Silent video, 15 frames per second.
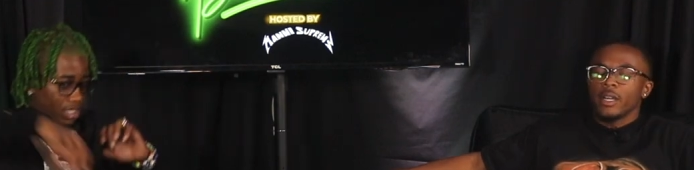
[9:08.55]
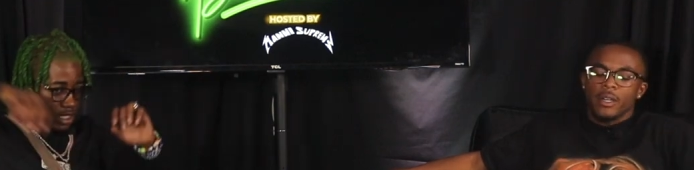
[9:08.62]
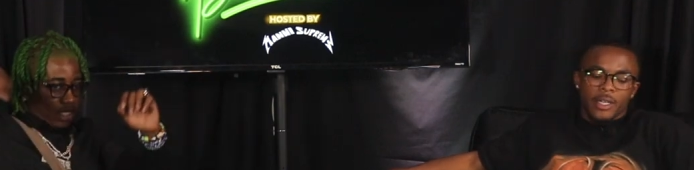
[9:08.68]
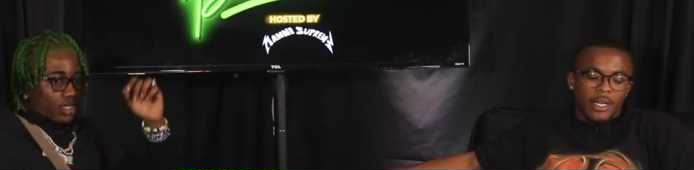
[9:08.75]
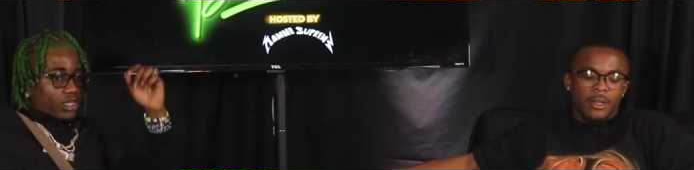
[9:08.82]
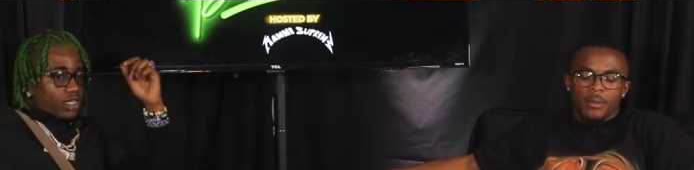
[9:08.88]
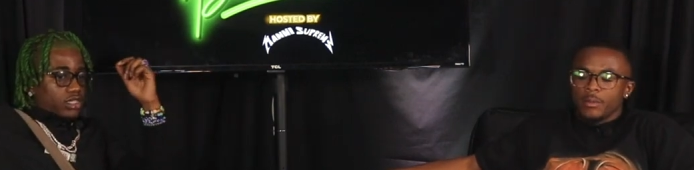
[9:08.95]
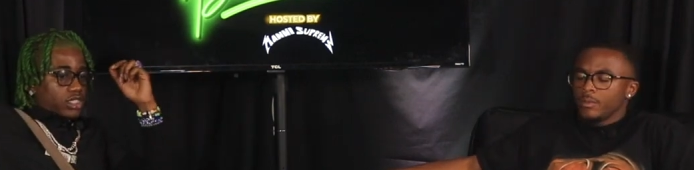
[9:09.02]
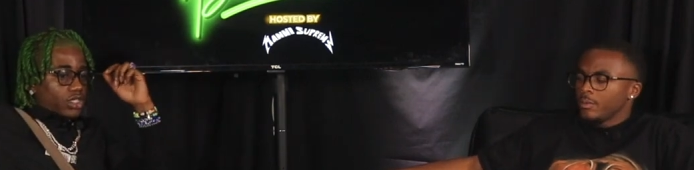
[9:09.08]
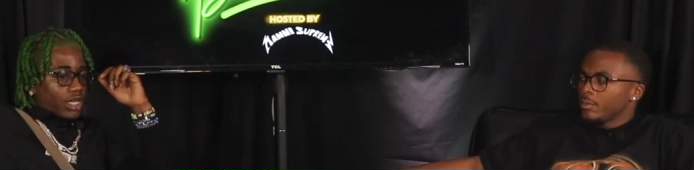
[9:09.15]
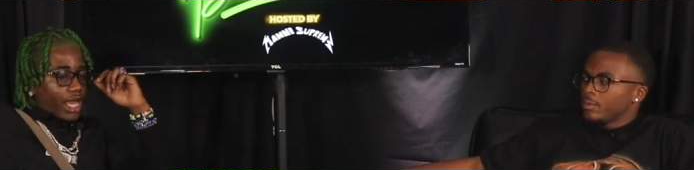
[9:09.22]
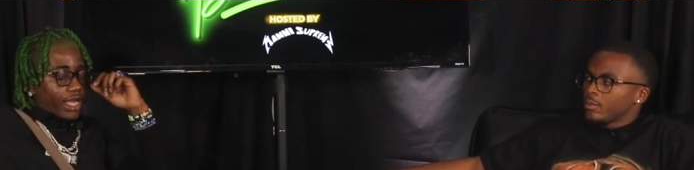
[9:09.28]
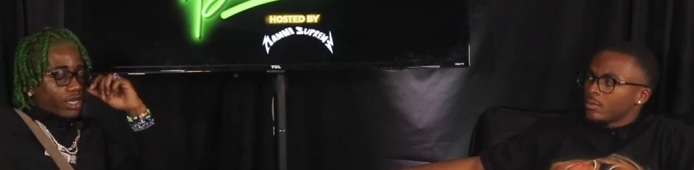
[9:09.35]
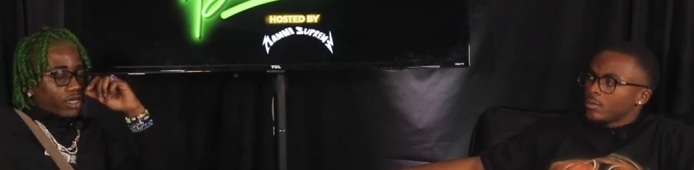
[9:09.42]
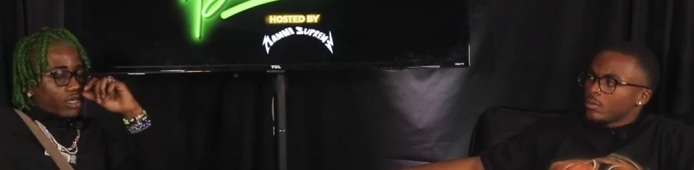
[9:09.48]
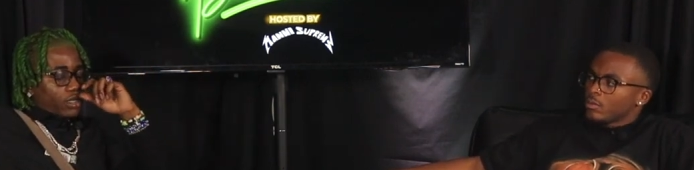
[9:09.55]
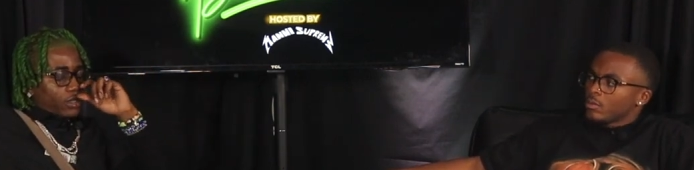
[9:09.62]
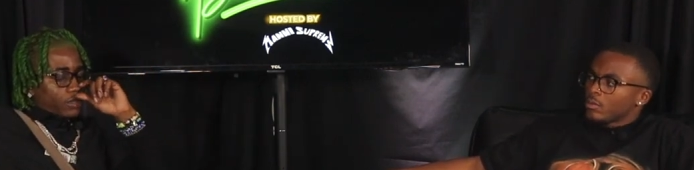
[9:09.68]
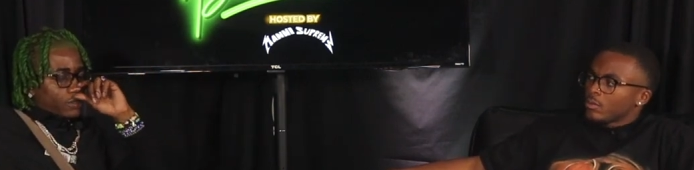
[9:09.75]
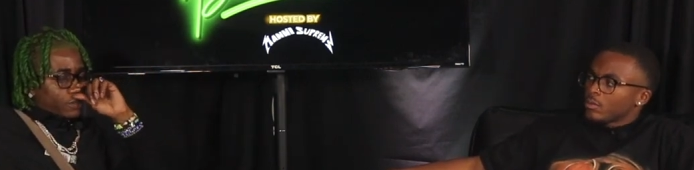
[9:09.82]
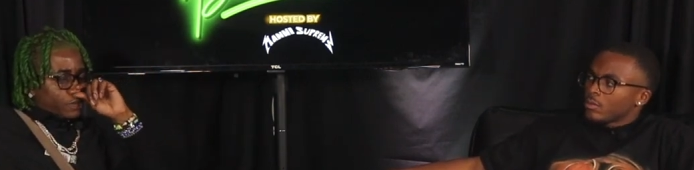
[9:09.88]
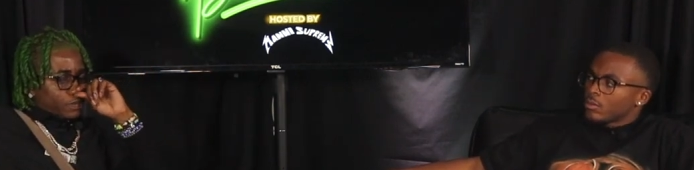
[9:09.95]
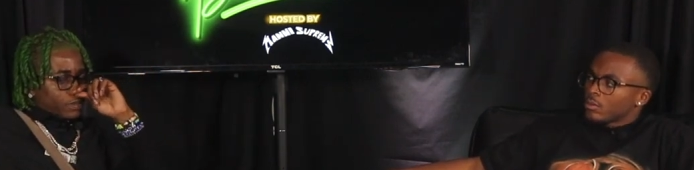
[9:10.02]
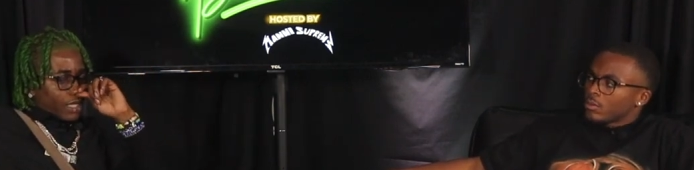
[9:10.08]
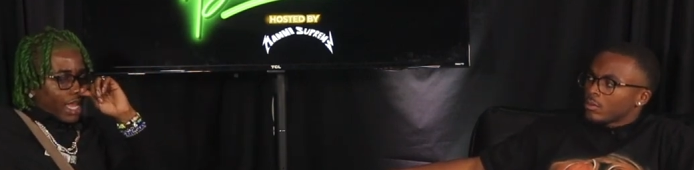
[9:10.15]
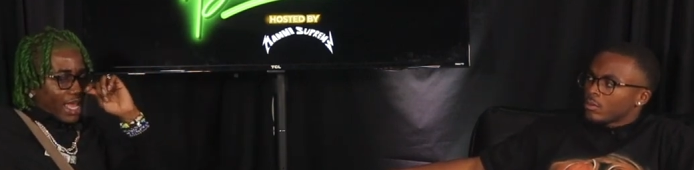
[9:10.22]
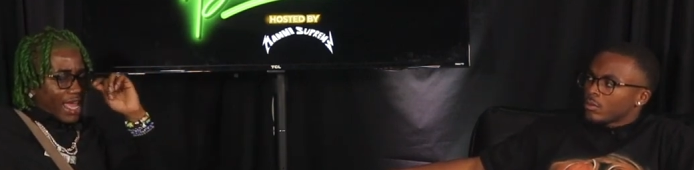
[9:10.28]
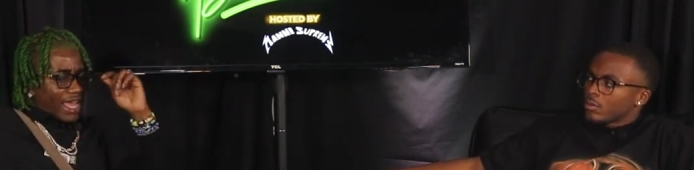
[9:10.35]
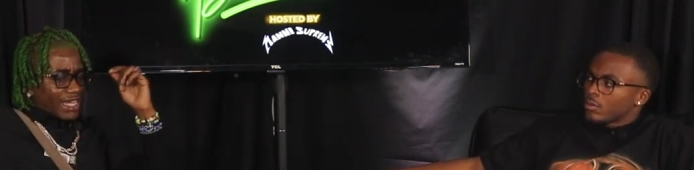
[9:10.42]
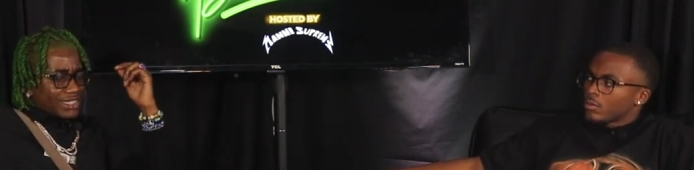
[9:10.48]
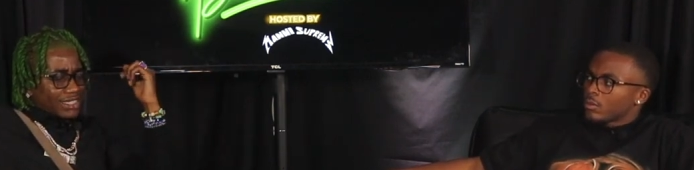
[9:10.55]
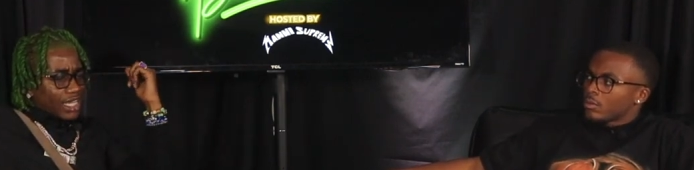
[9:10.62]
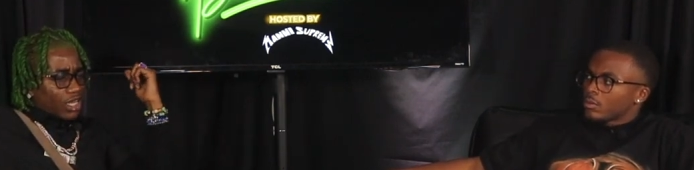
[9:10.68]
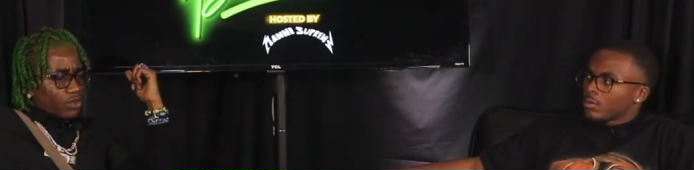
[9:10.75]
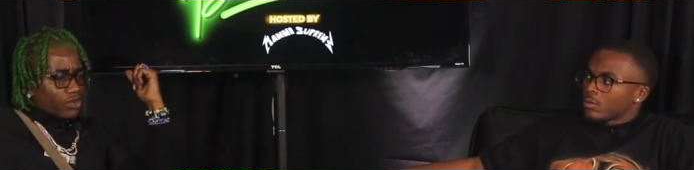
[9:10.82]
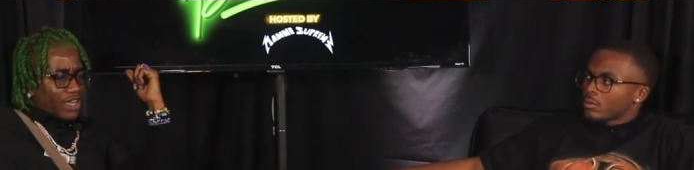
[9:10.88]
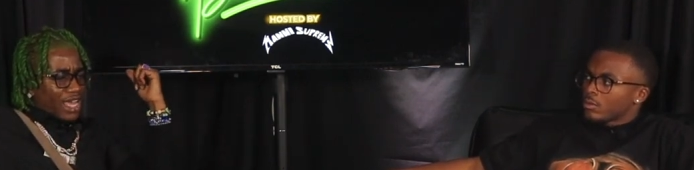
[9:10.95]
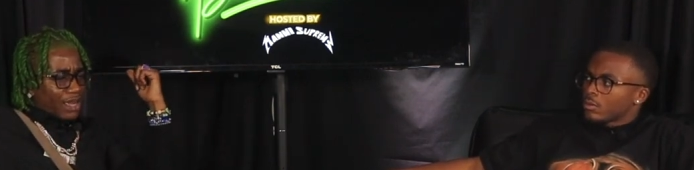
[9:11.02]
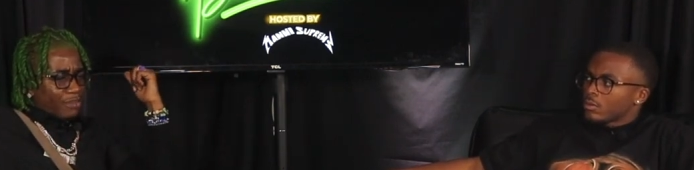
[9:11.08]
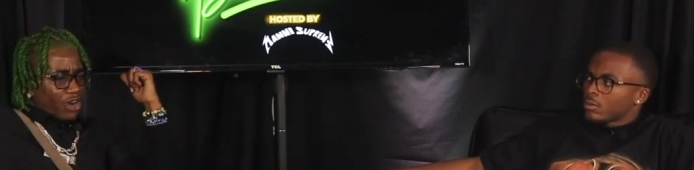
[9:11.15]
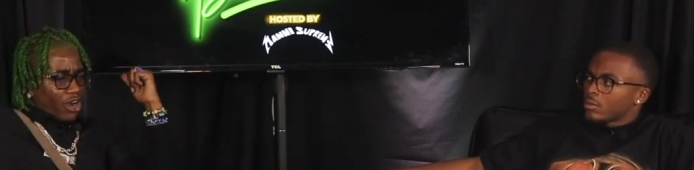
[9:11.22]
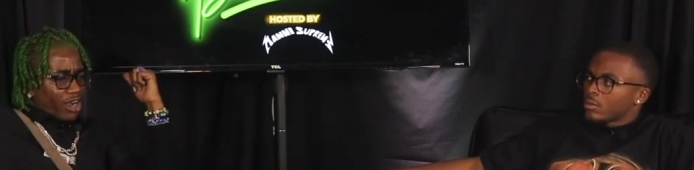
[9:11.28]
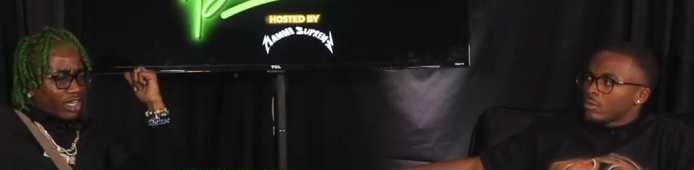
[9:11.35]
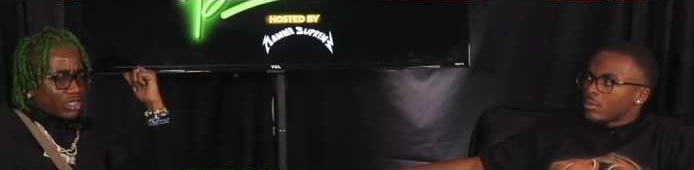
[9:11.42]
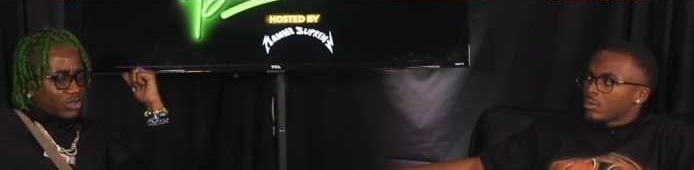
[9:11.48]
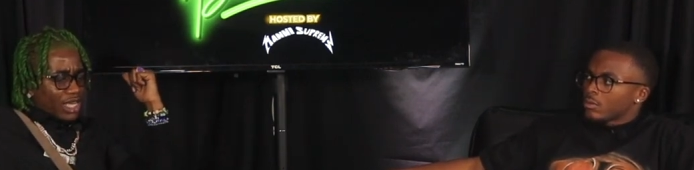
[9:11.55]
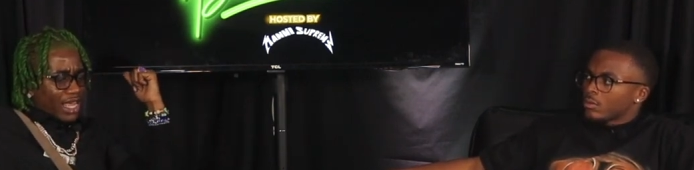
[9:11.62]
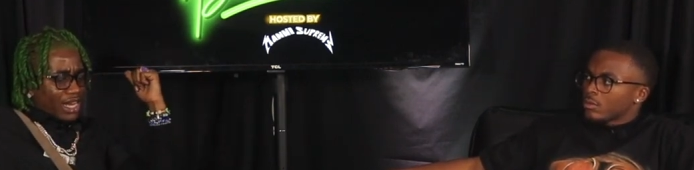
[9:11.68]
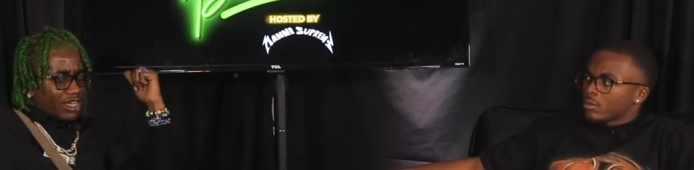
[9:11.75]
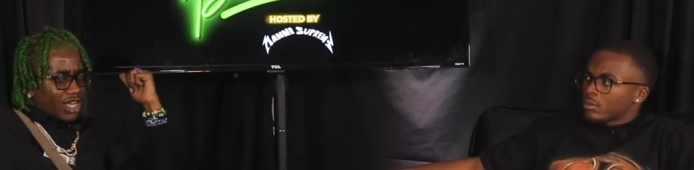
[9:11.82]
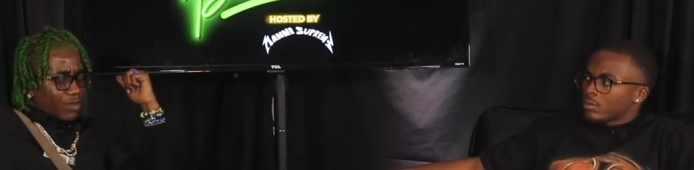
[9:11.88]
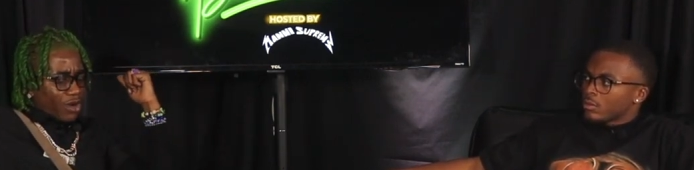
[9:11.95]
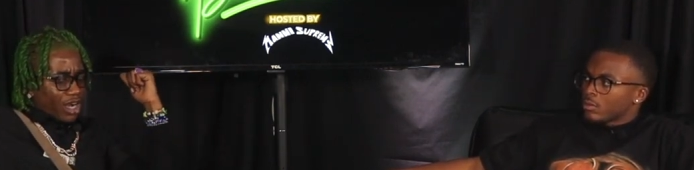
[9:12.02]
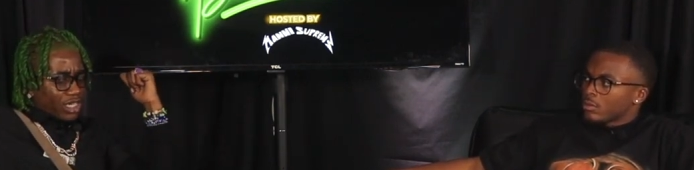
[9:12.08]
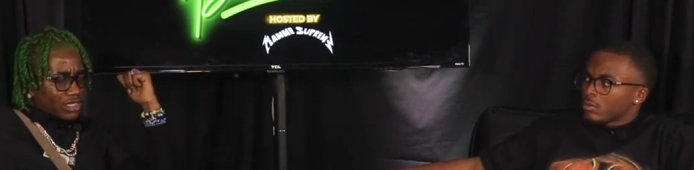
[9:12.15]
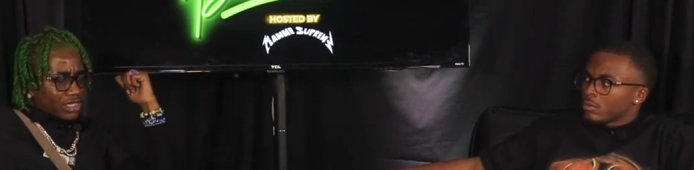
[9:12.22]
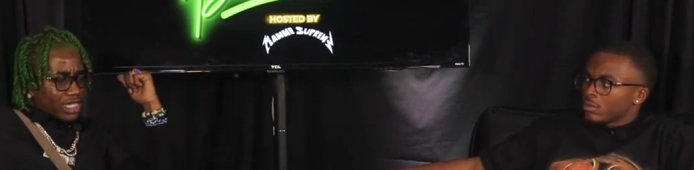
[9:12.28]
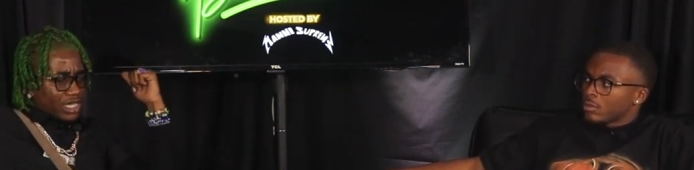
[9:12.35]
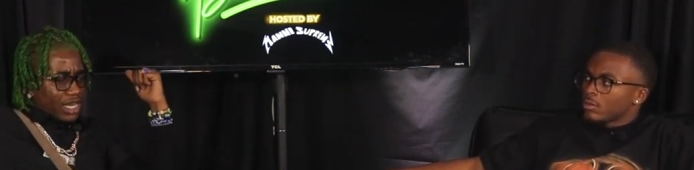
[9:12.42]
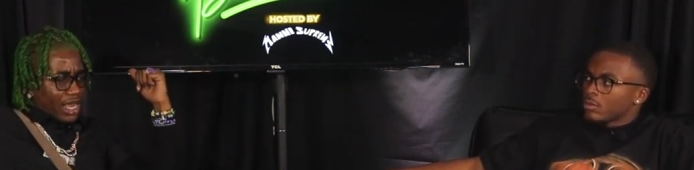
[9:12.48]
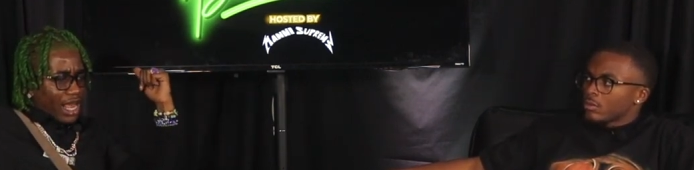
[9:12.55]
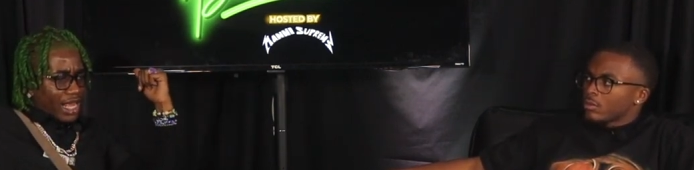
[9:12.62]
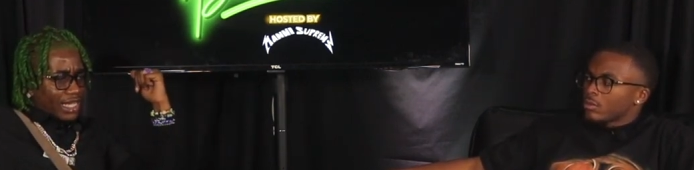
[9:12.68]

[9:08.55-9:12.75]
Speaker 1: Okay, okay. So like, um, I had Jack. Well, I had my artists. I had a couple artists that like